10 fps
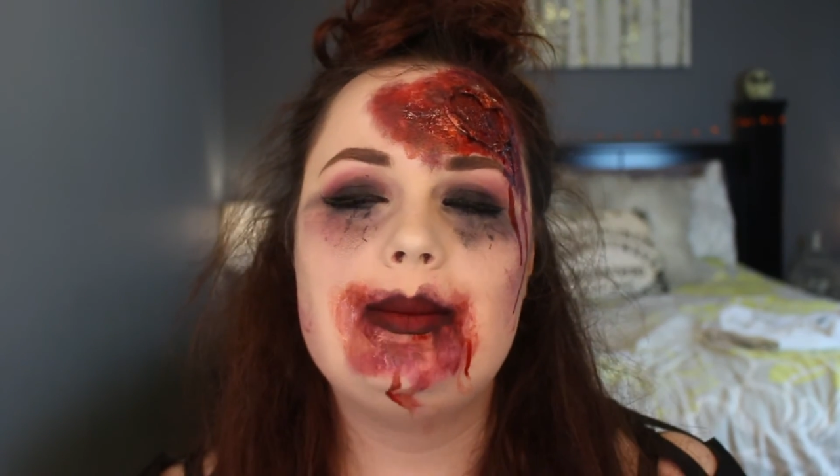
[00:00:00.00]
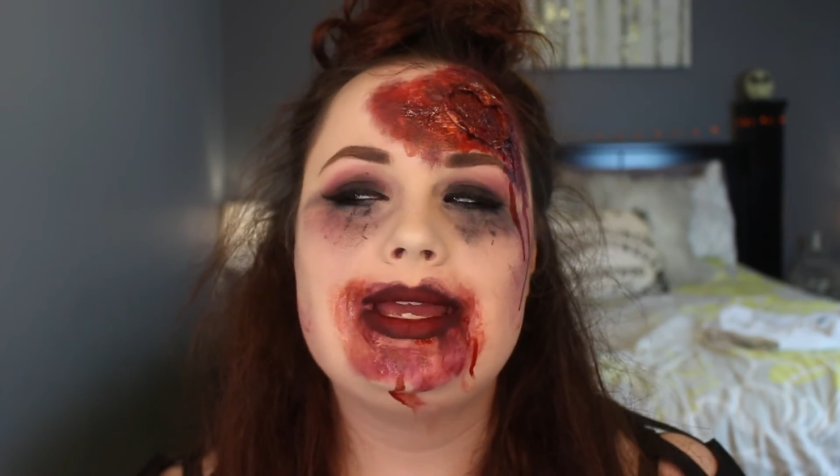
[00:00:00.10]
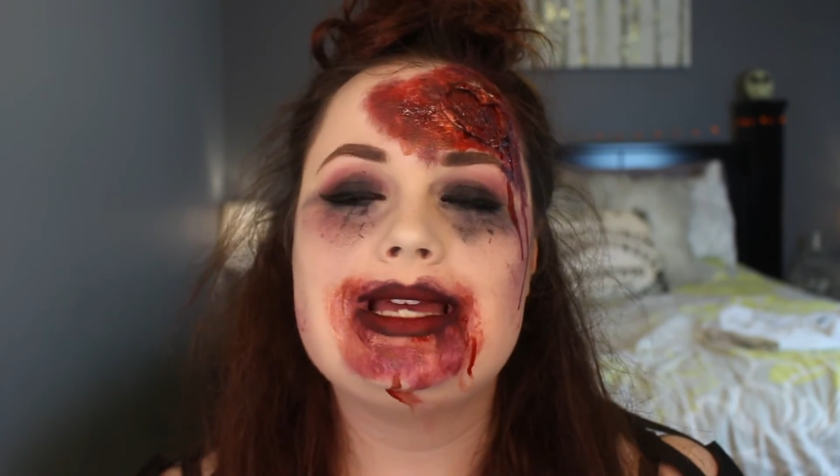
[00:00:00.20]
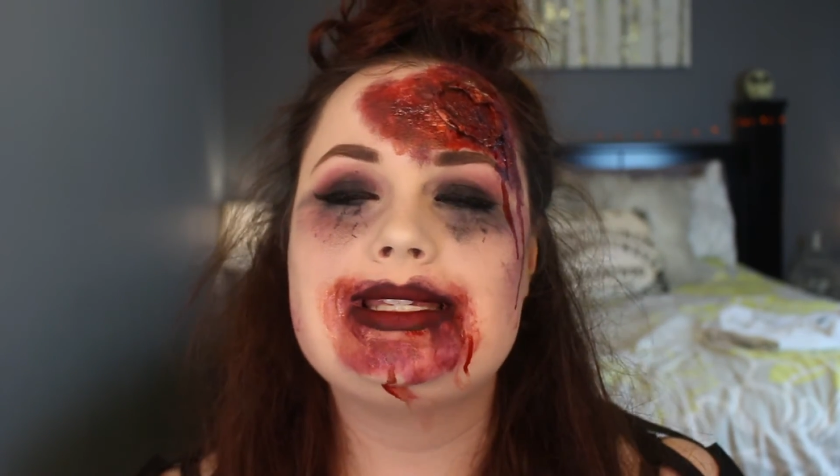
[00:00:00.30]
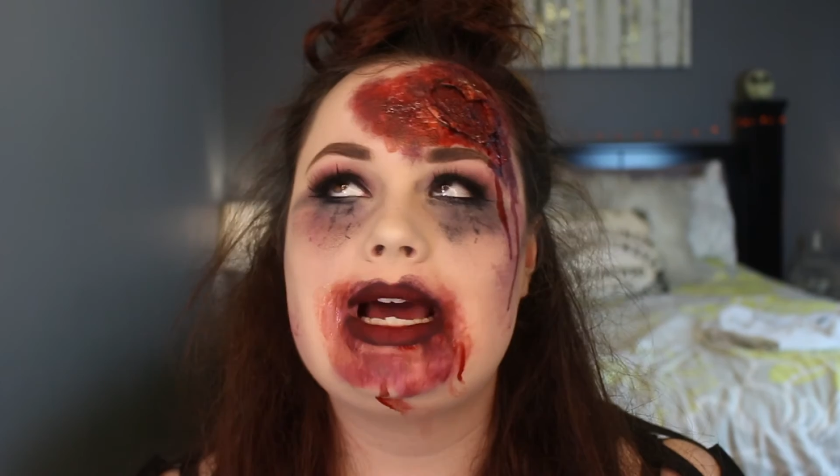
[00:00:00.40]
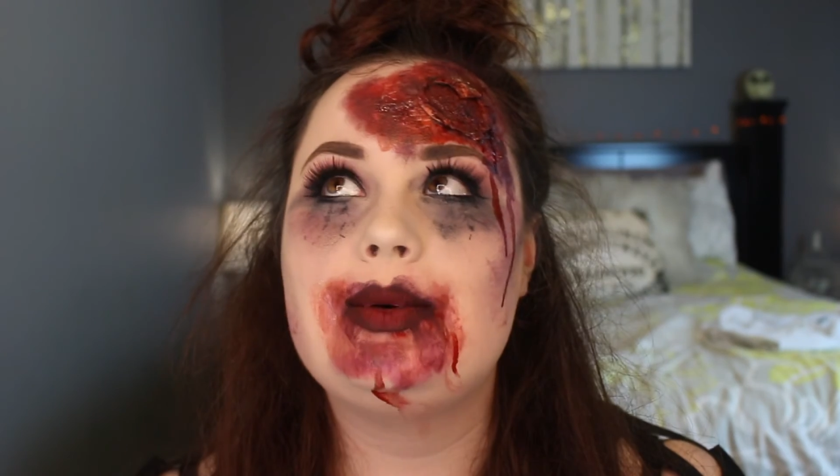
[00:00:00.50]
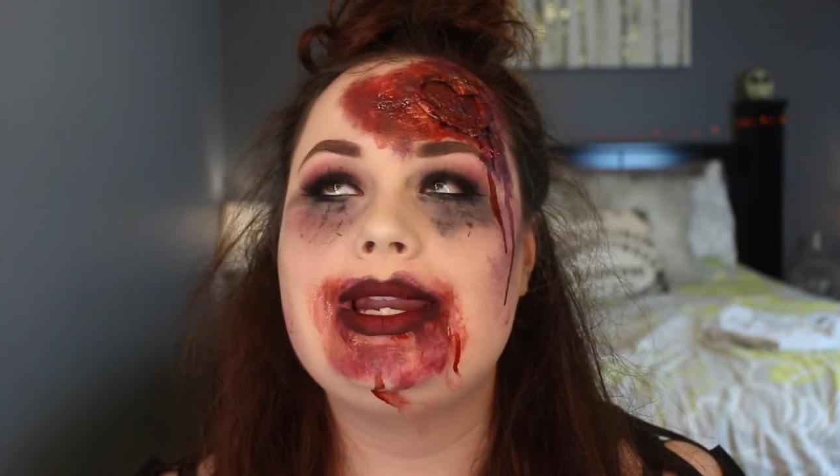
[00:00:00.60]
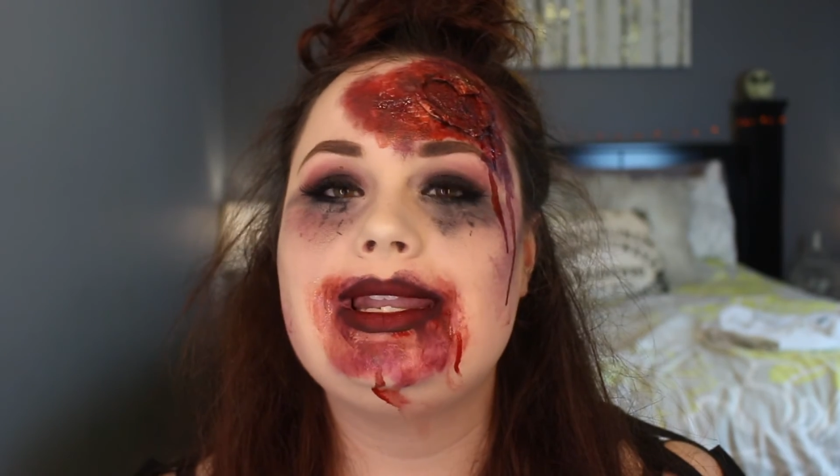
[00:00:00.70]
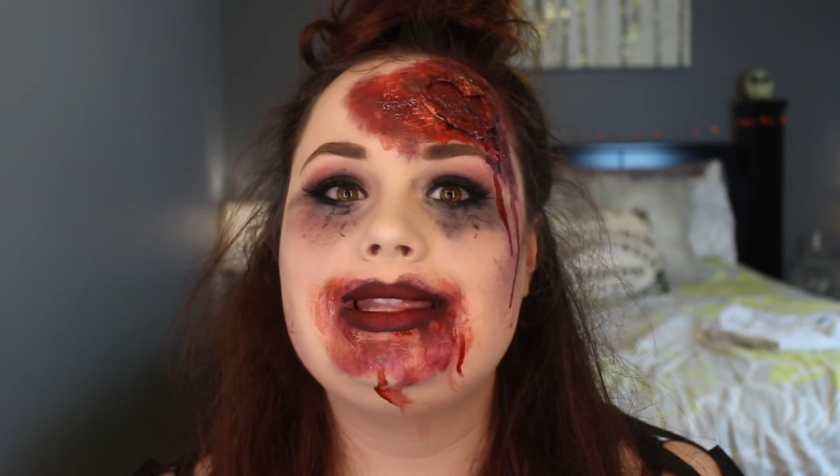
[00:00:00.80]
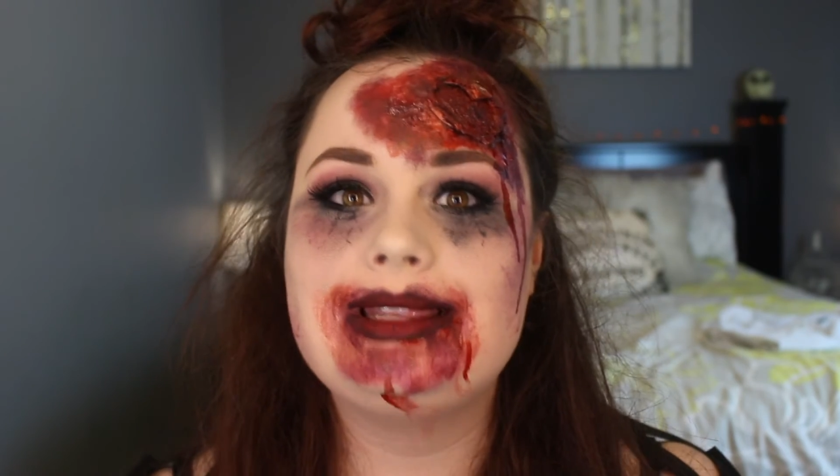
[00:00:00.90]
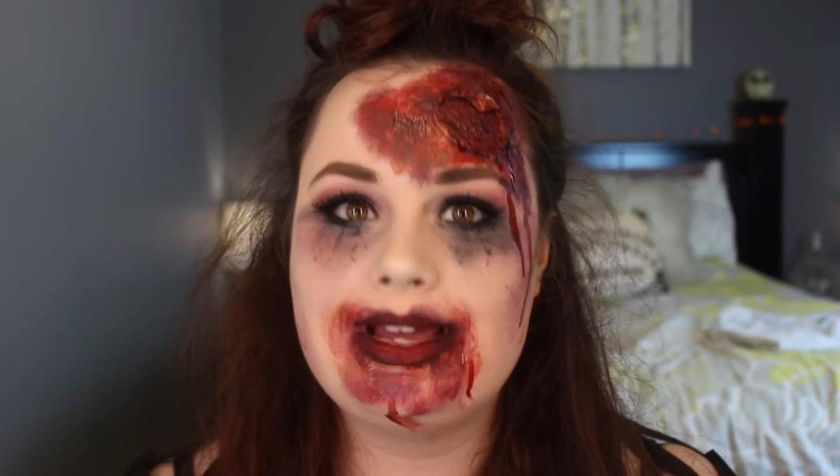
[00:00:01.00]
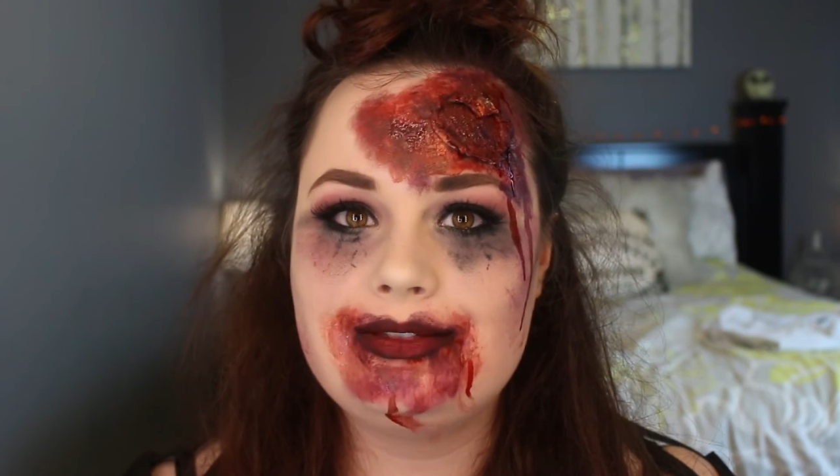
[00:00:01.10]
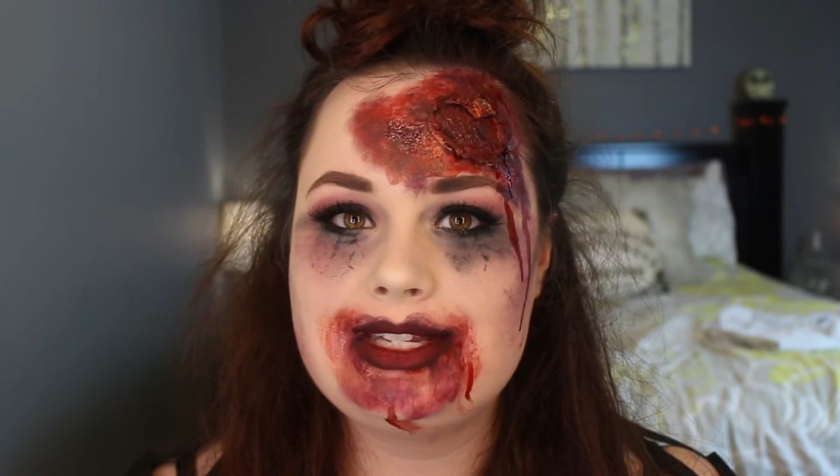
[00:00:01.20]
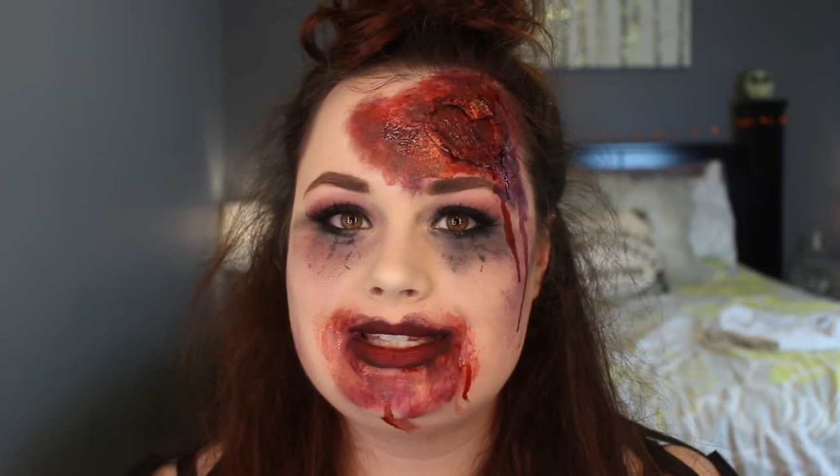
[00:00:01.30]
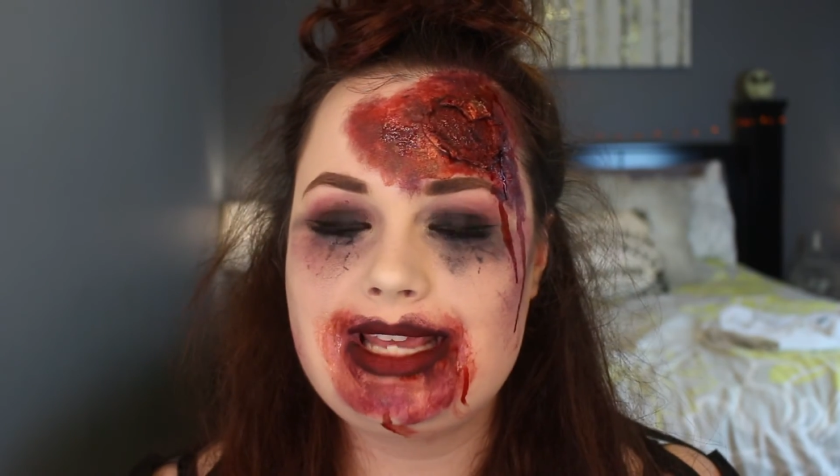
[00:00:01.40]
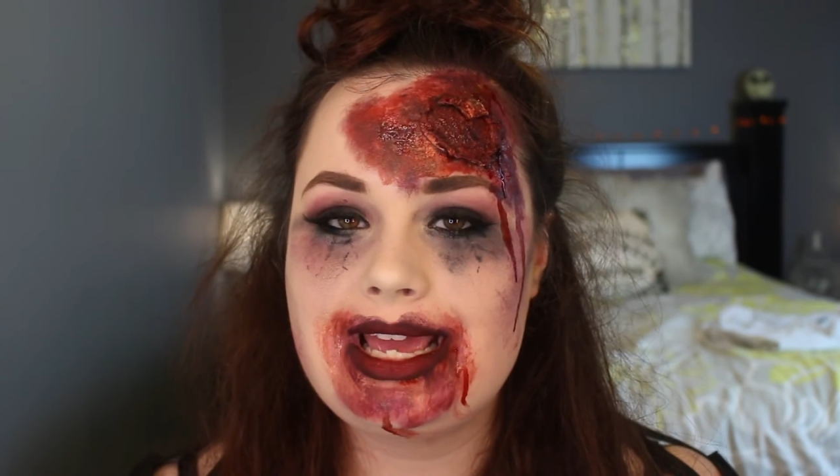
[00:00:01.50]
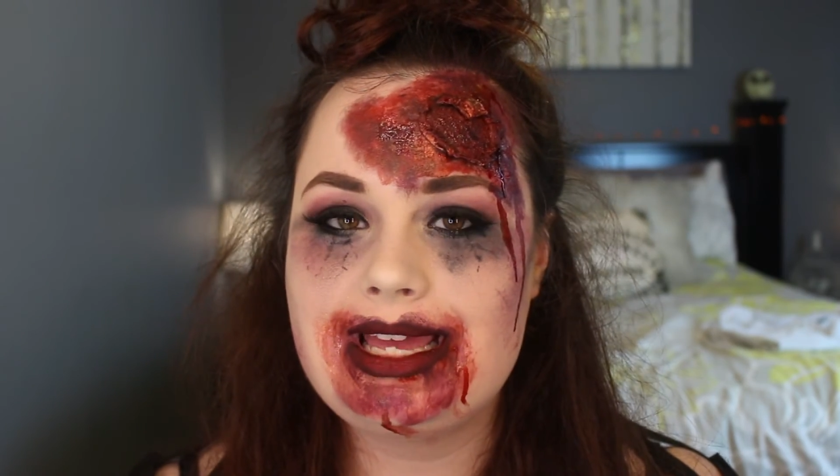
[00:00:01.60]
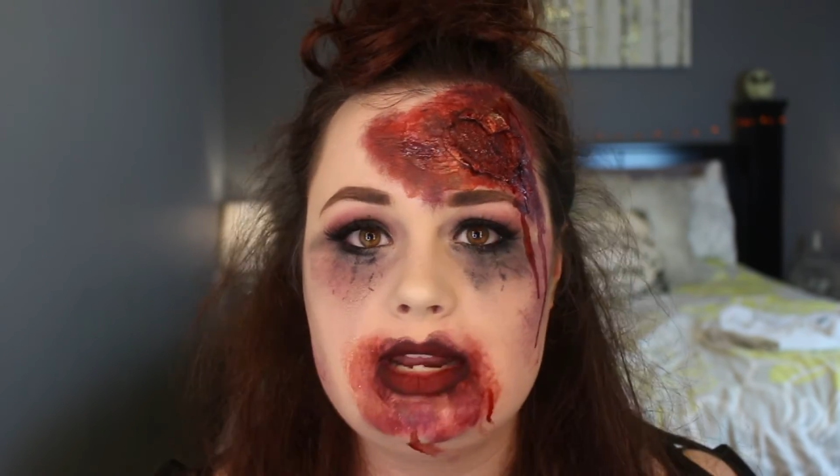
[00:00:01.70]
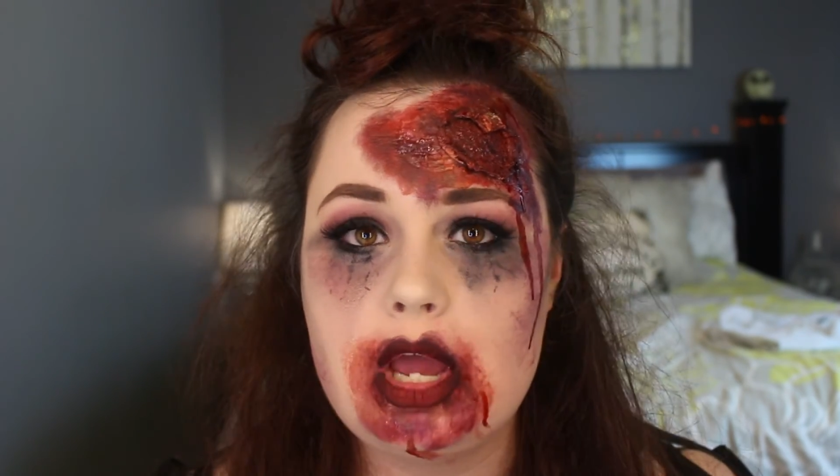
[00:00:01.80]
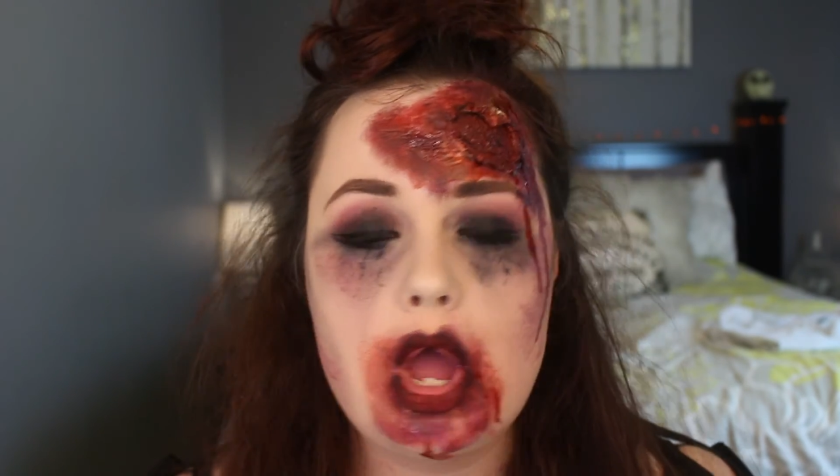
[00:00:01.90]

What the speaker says: because I would love to see it,